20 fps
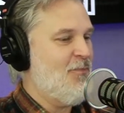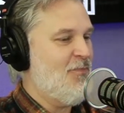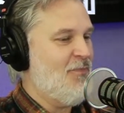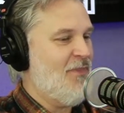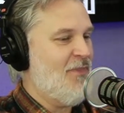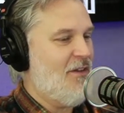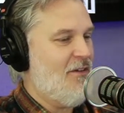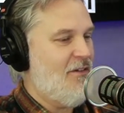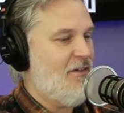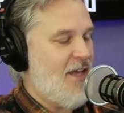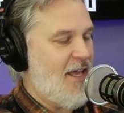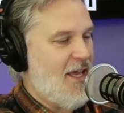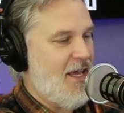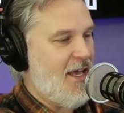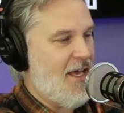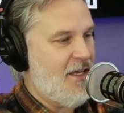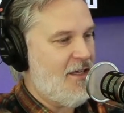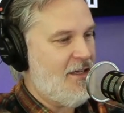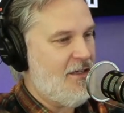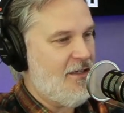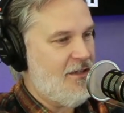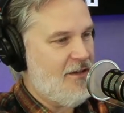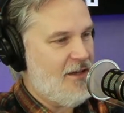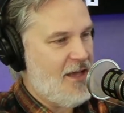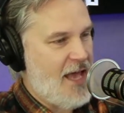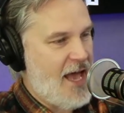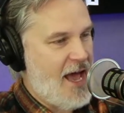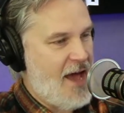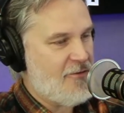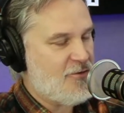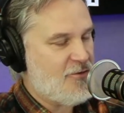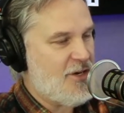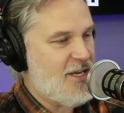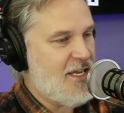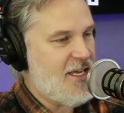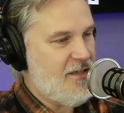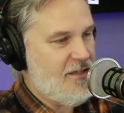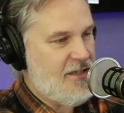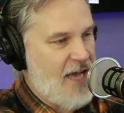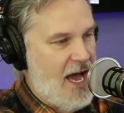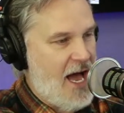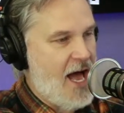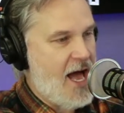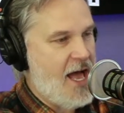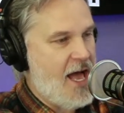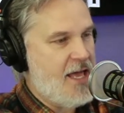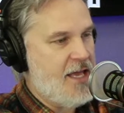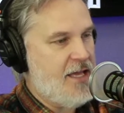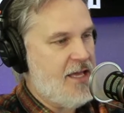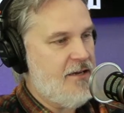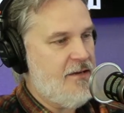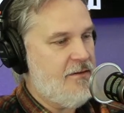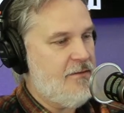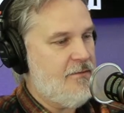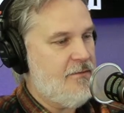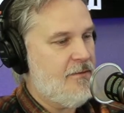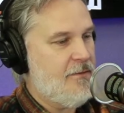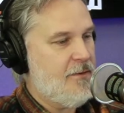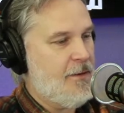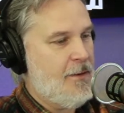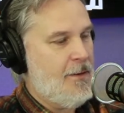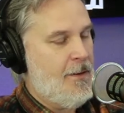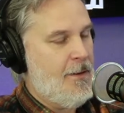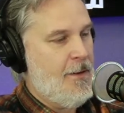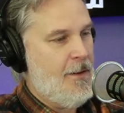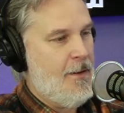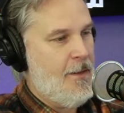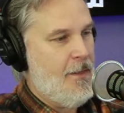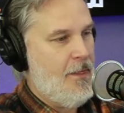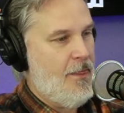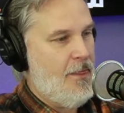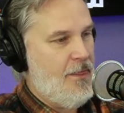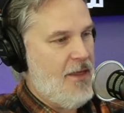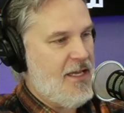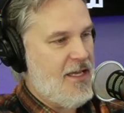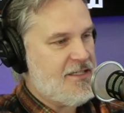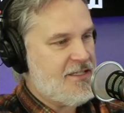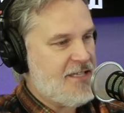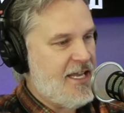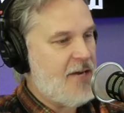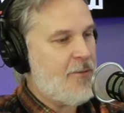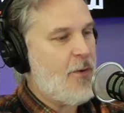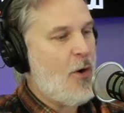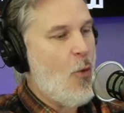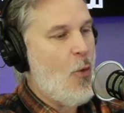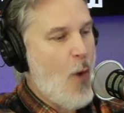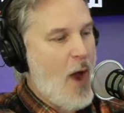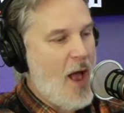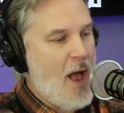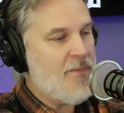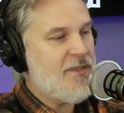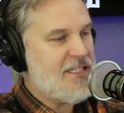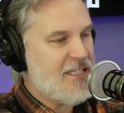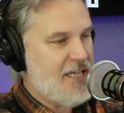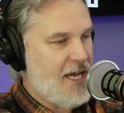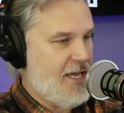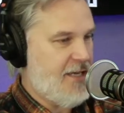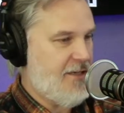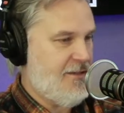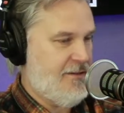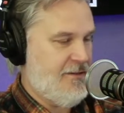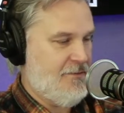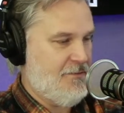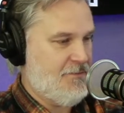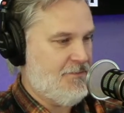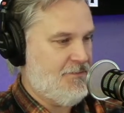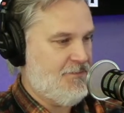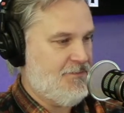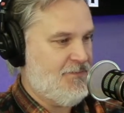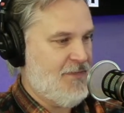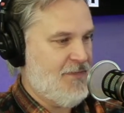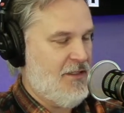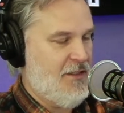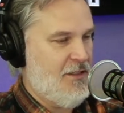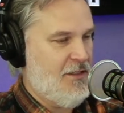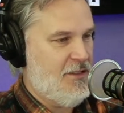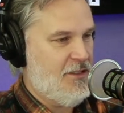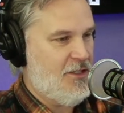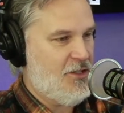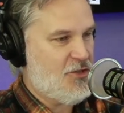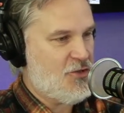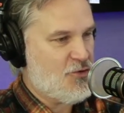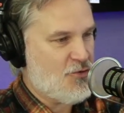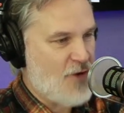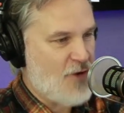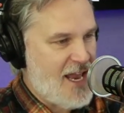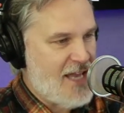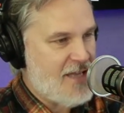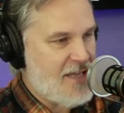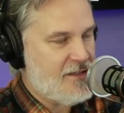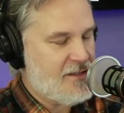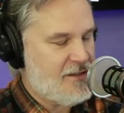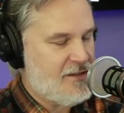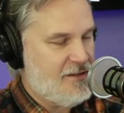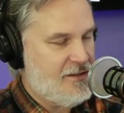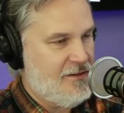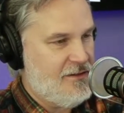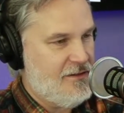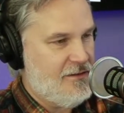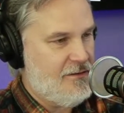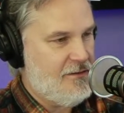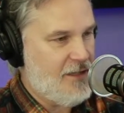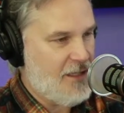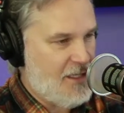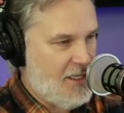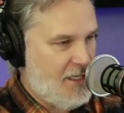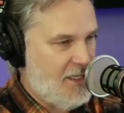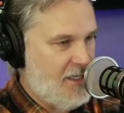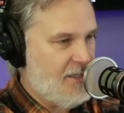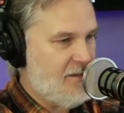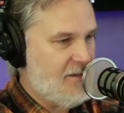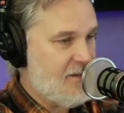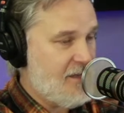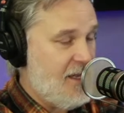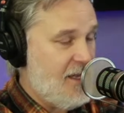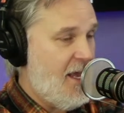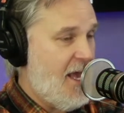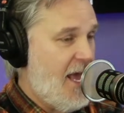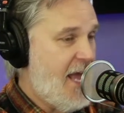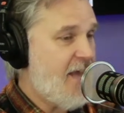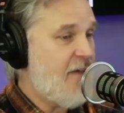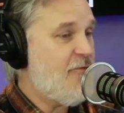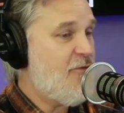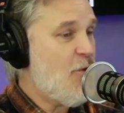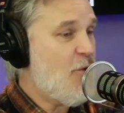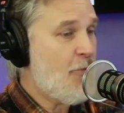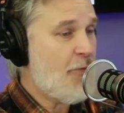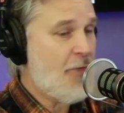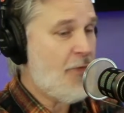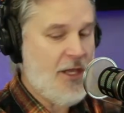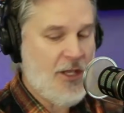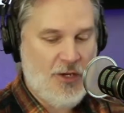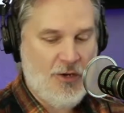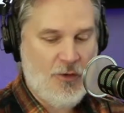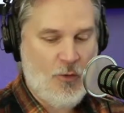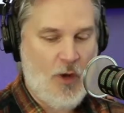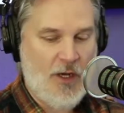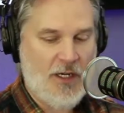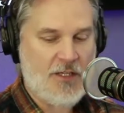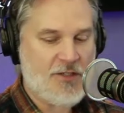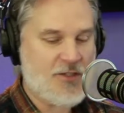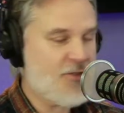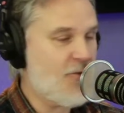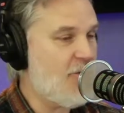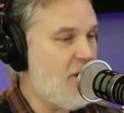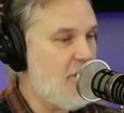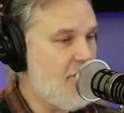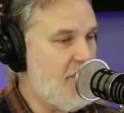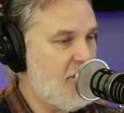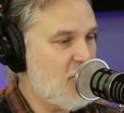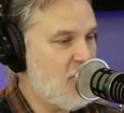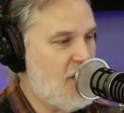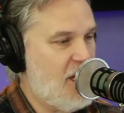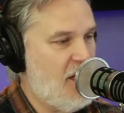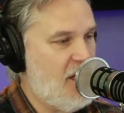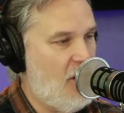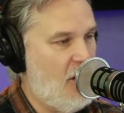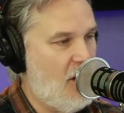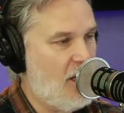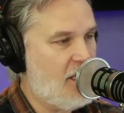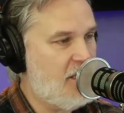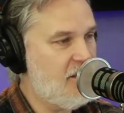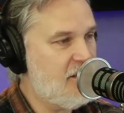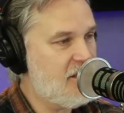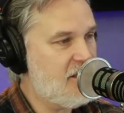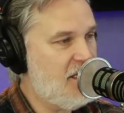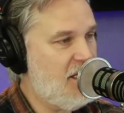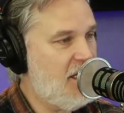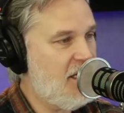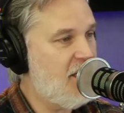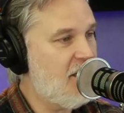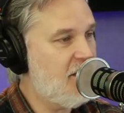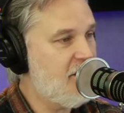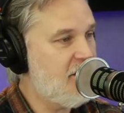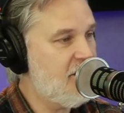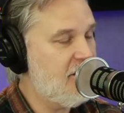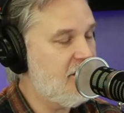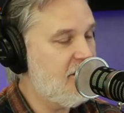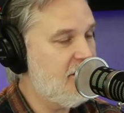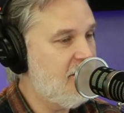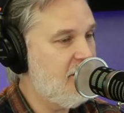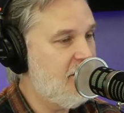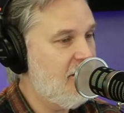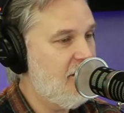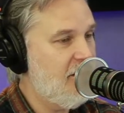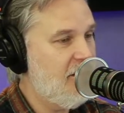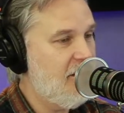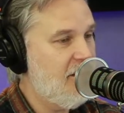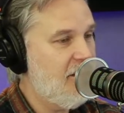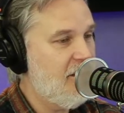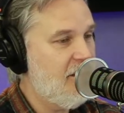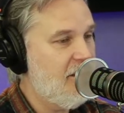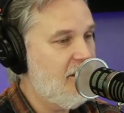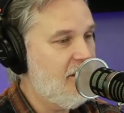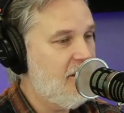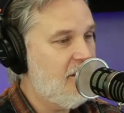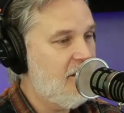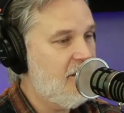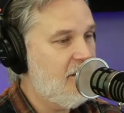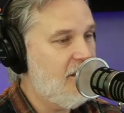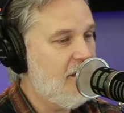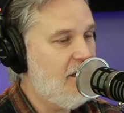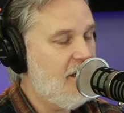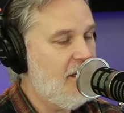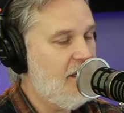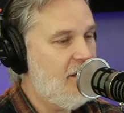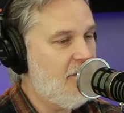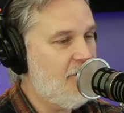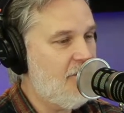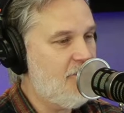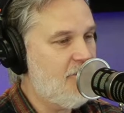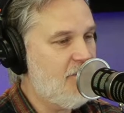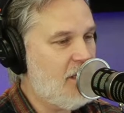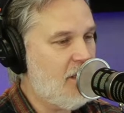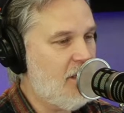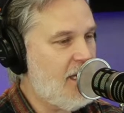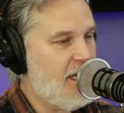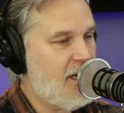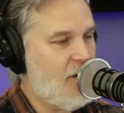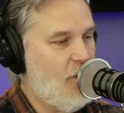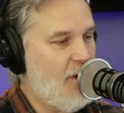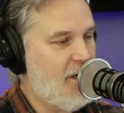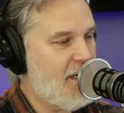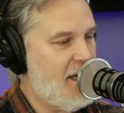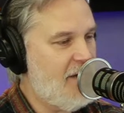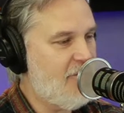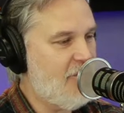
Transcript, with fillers: And after he died, they set up a website to trace the kids. Hey, if you think you're one of Screaming Jay Hawkins' kids, uh, click whatever.